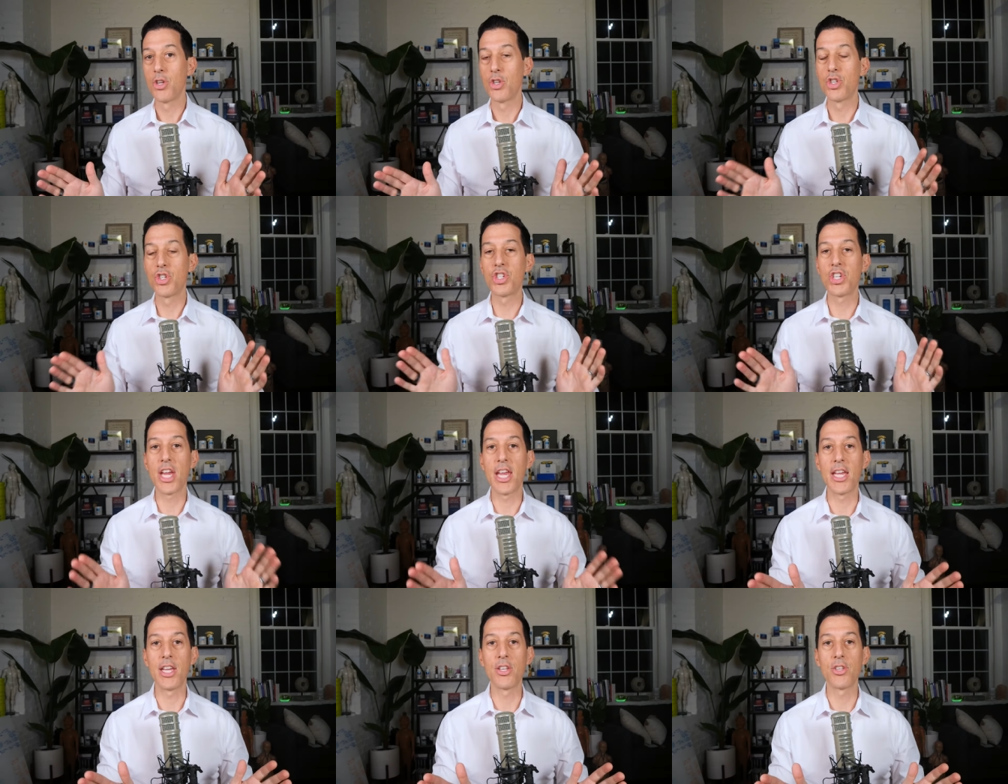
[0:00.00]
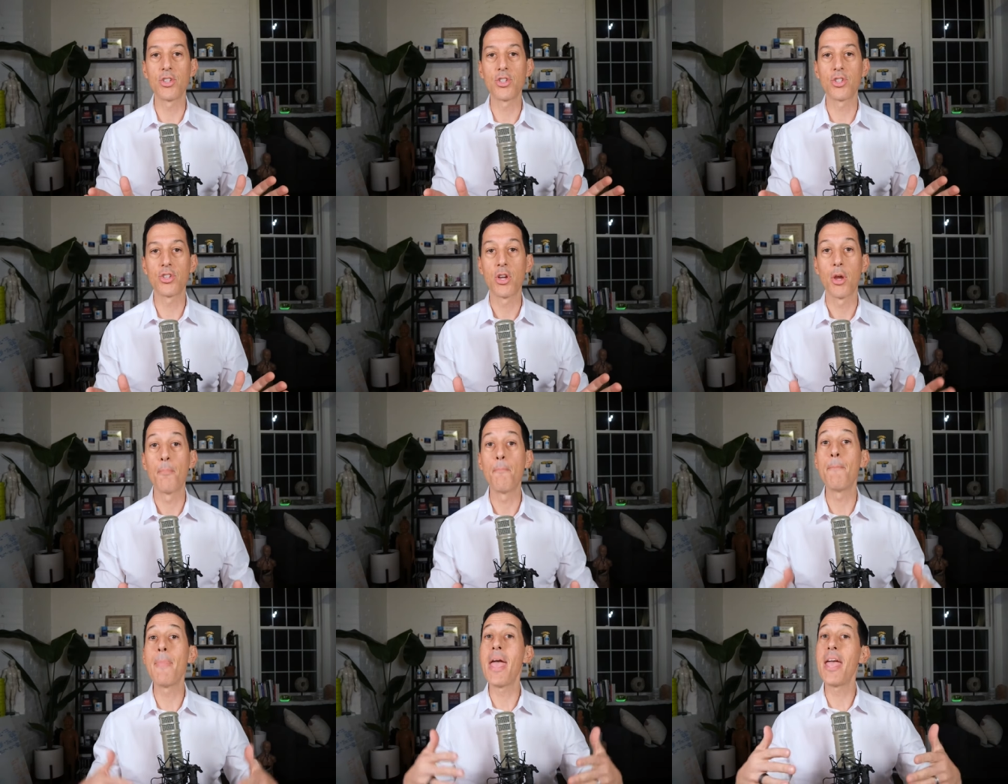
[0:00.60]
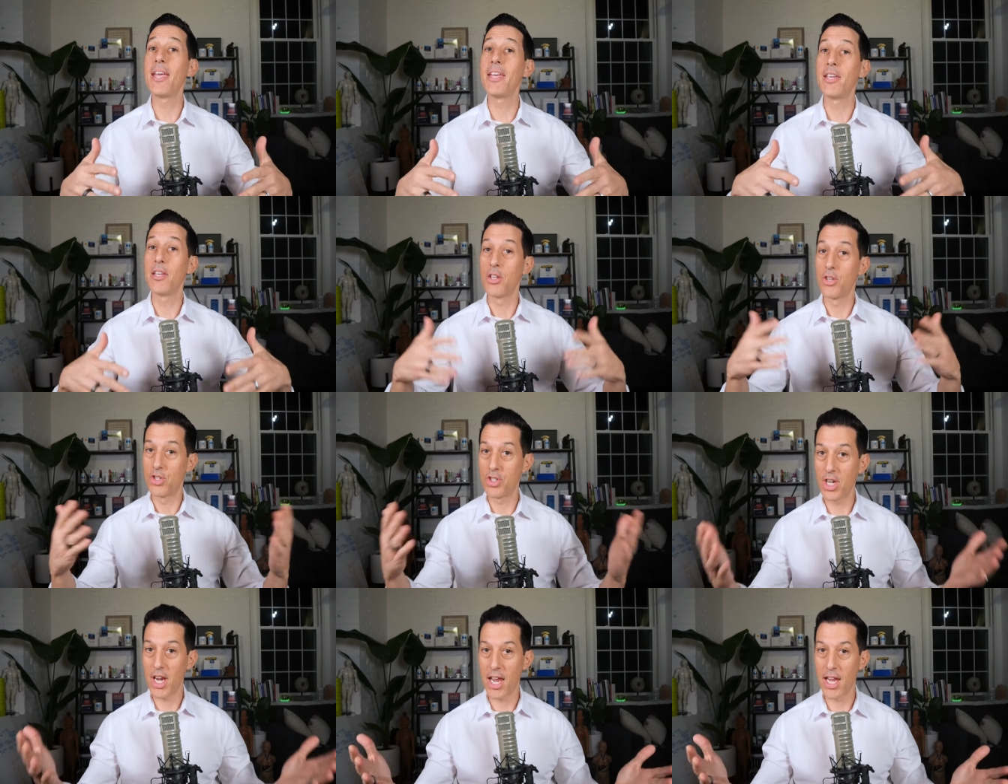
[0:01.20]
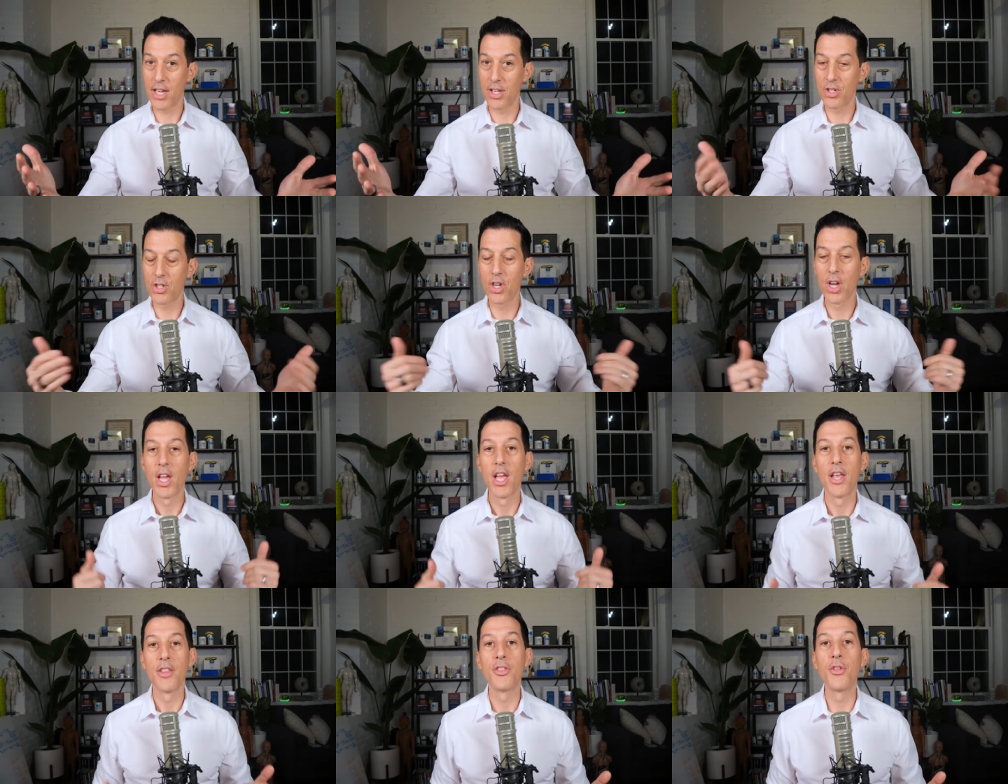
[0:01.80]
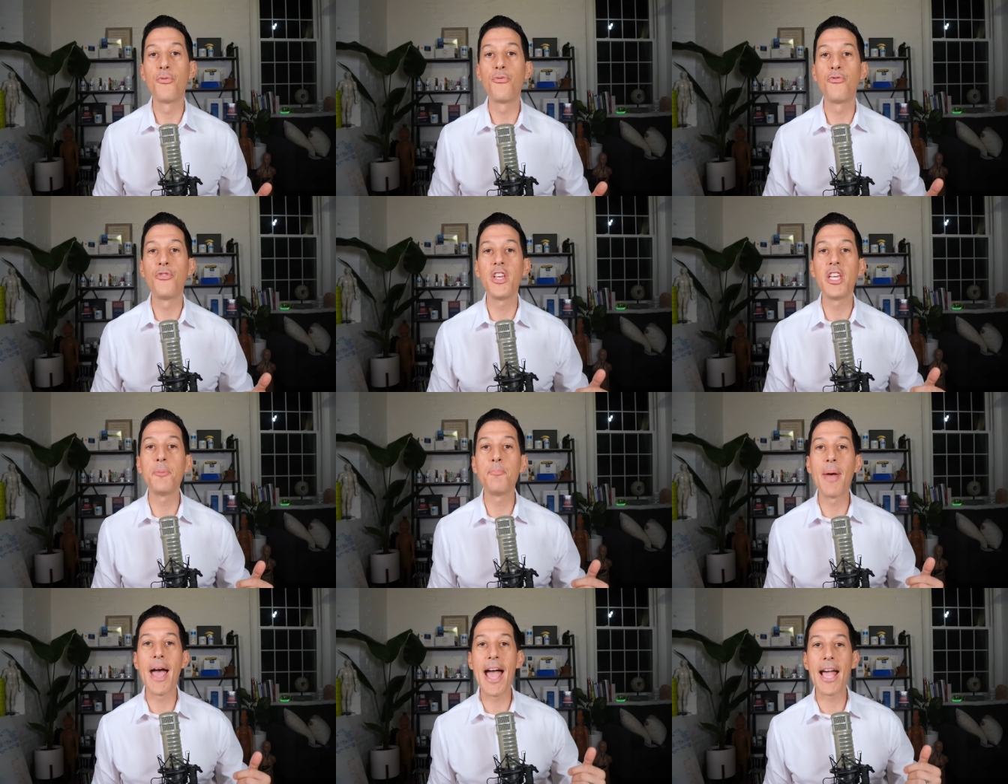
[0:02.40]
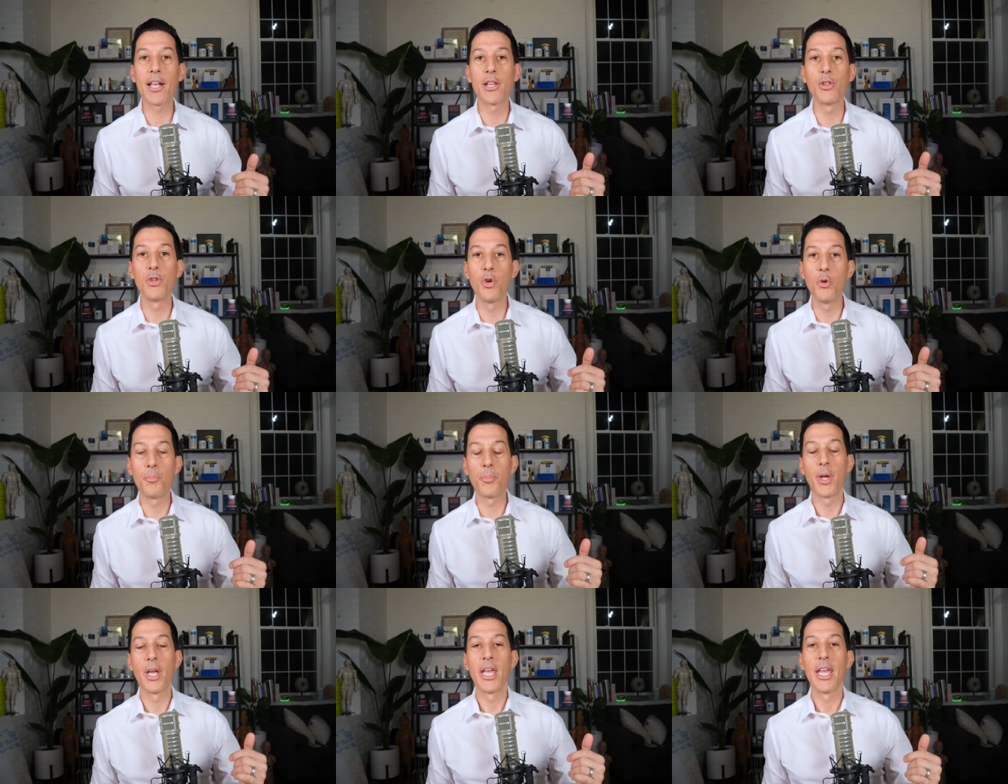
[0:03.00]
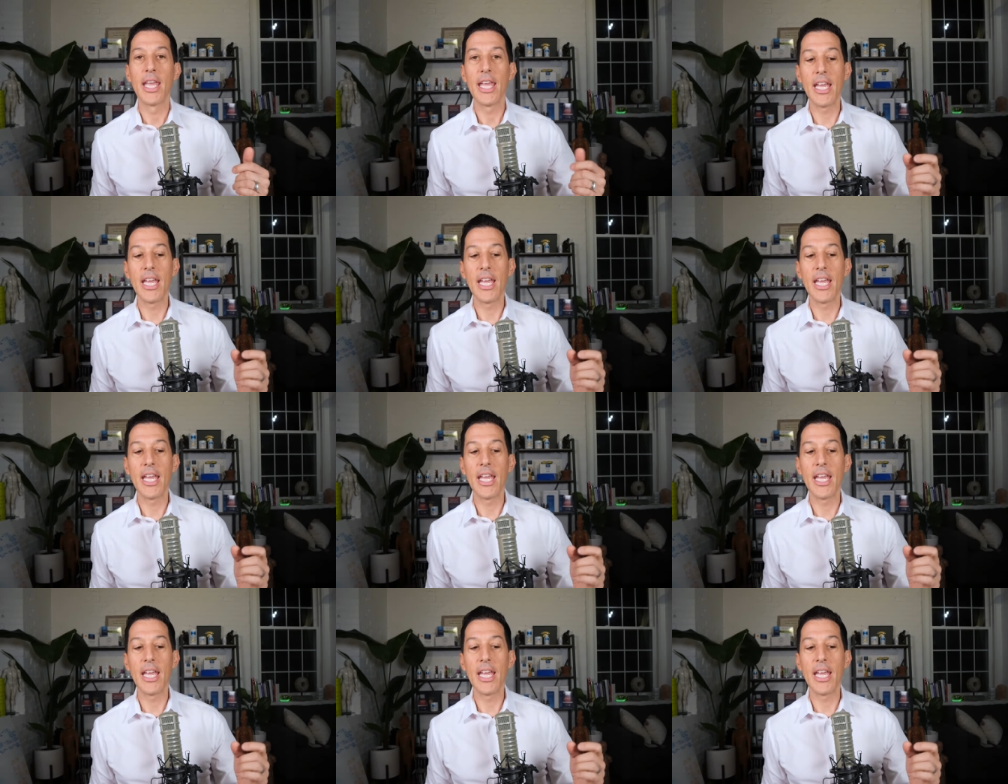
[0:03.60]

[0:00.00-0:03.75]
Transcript: change, may change the feedback loop